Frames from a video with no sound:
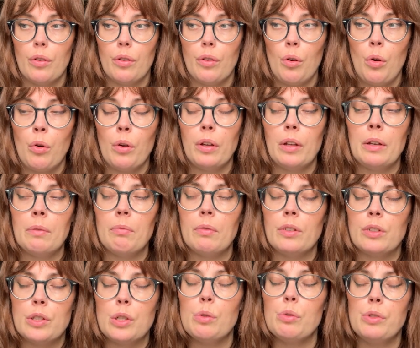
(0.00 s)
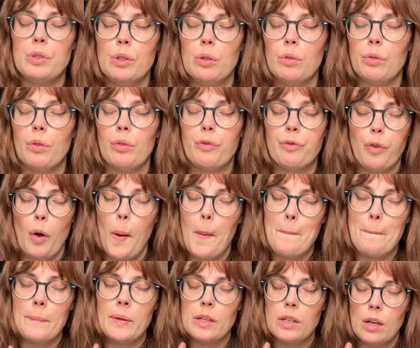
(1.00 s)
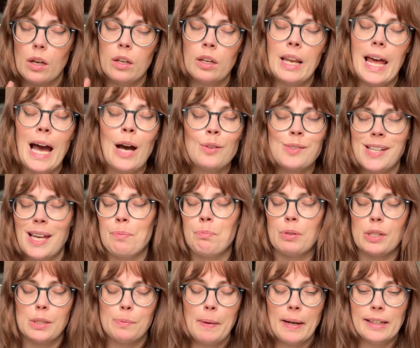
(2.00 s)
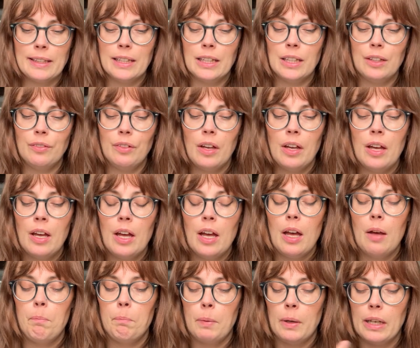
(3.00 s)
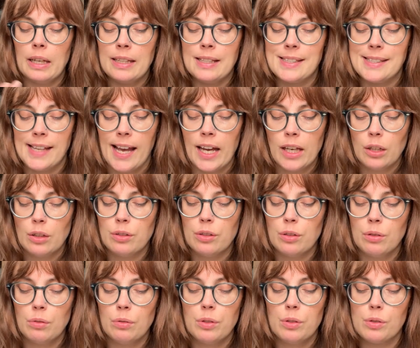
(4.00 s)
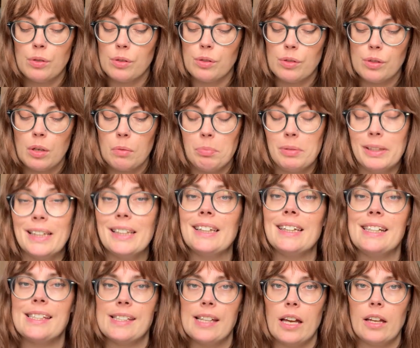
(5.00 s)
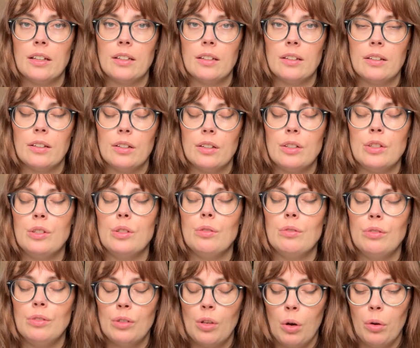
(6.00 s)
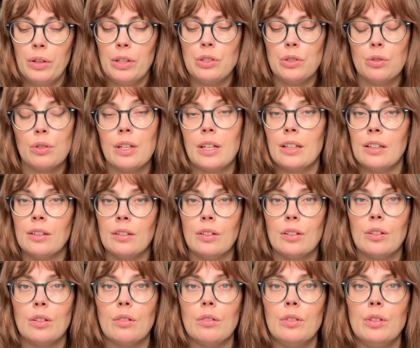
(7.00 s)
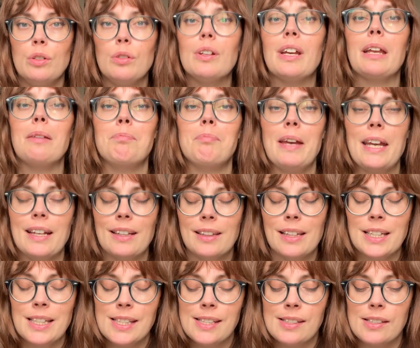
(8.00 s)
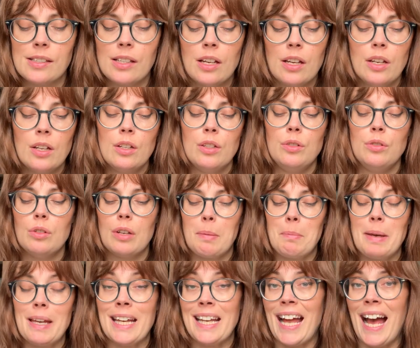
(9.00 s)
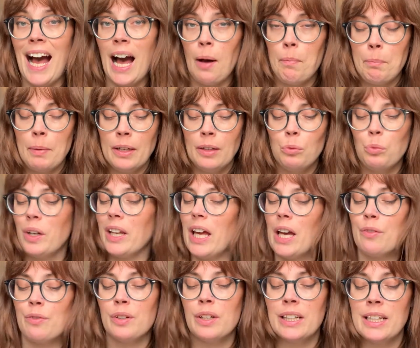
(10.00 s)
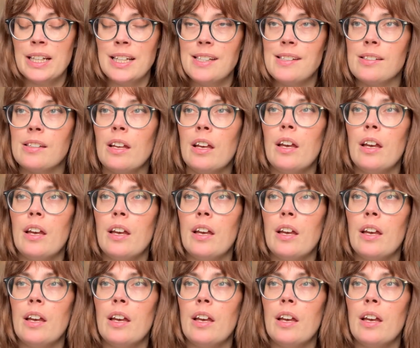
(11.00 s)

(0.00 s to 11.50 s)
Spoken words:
or to you from an outside perspective, but inside of you, you're completely zen. You know that you can make this, you can make it happen, whatever it is.